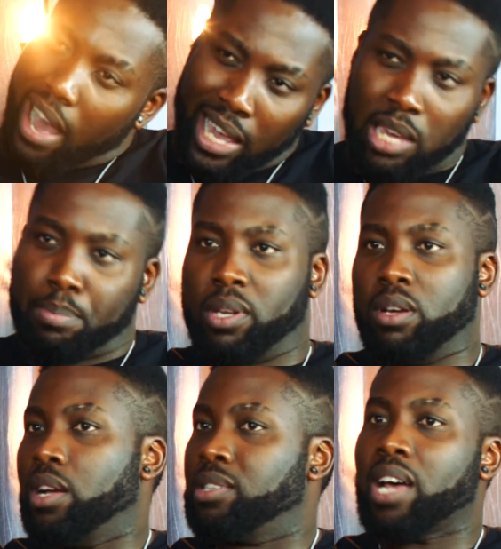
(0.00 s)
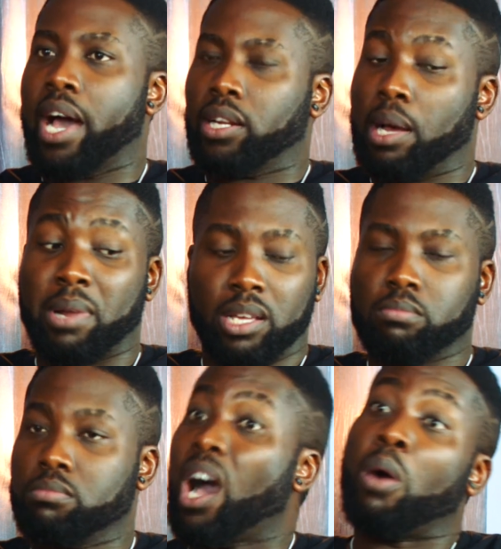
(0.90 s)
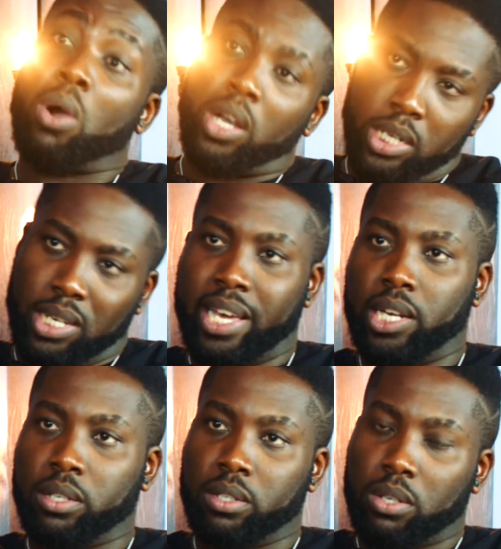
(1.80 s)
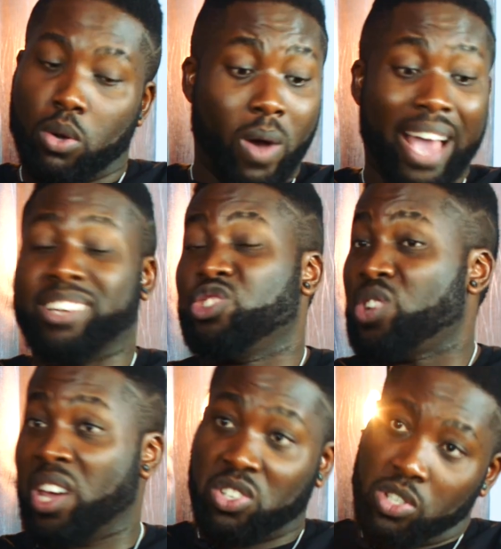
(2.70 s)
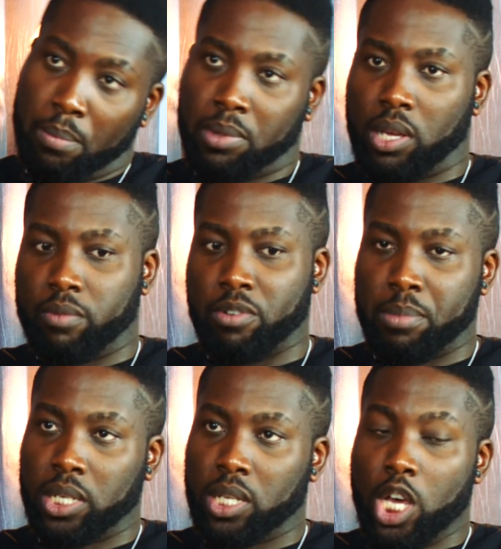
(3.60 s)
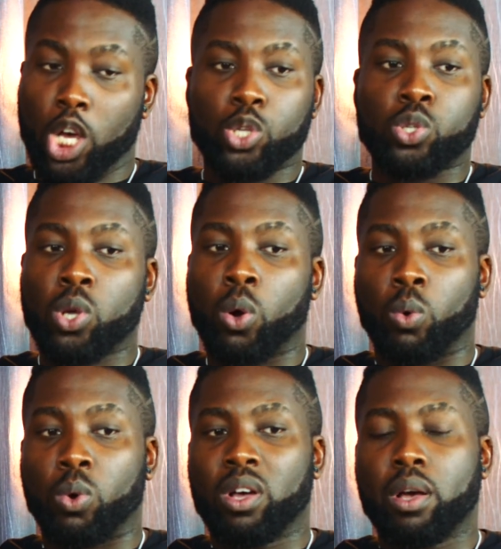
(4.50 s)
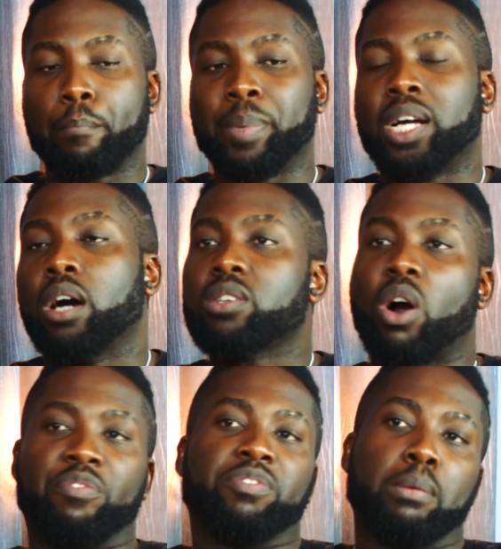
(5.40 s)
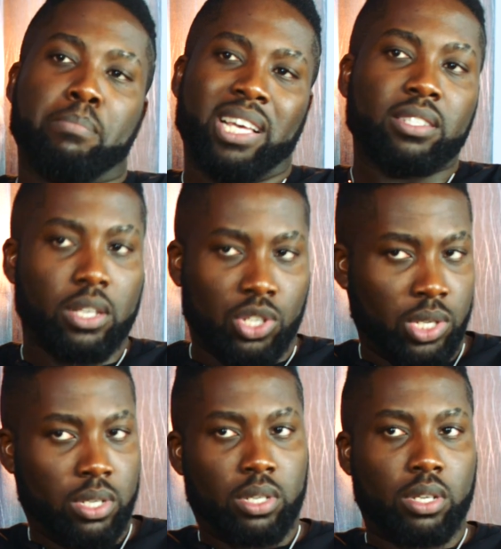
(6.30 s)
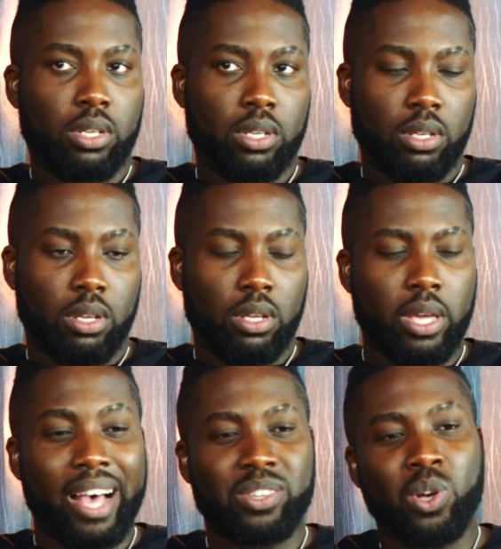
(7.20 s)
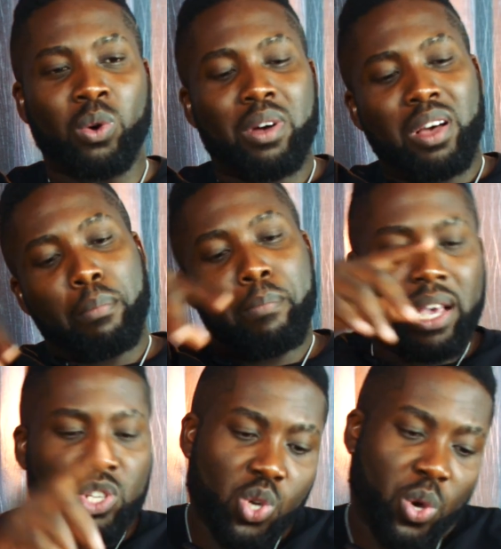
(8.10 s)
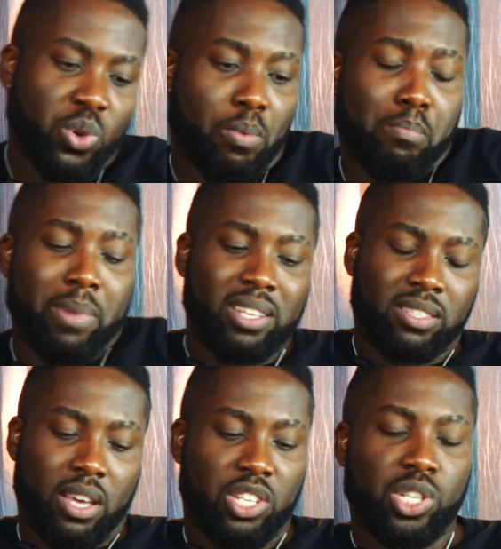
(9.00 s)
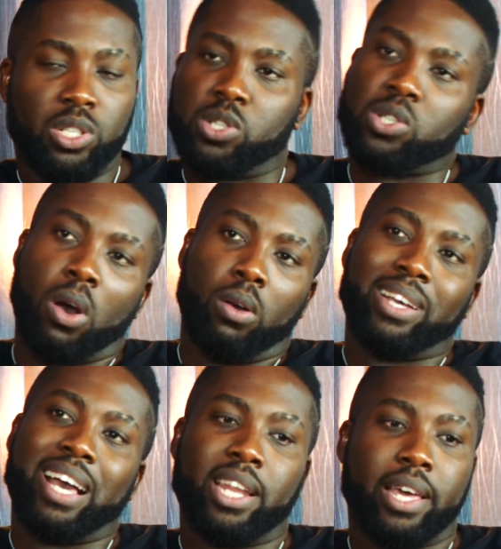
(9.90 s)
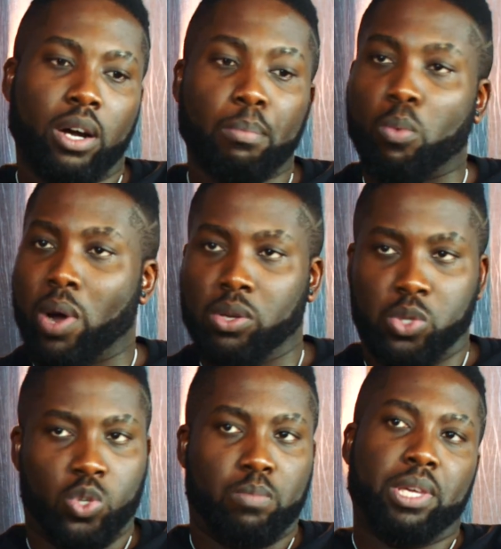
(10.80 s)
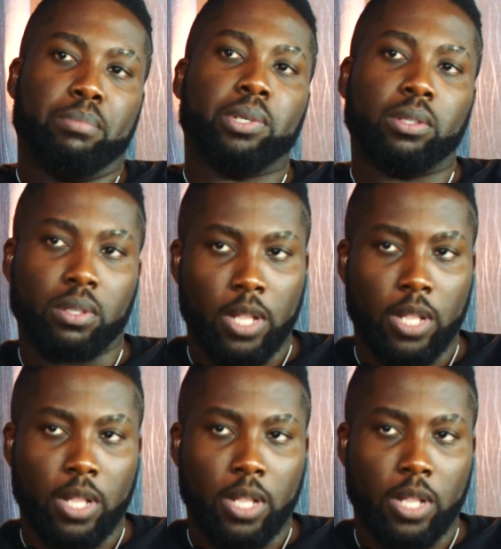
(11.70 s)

I keep it aside. I'm like, I'll work on it later. Or I can change something from it. So, because of the message. Yeah, so make sure your message in the song can help one or two people.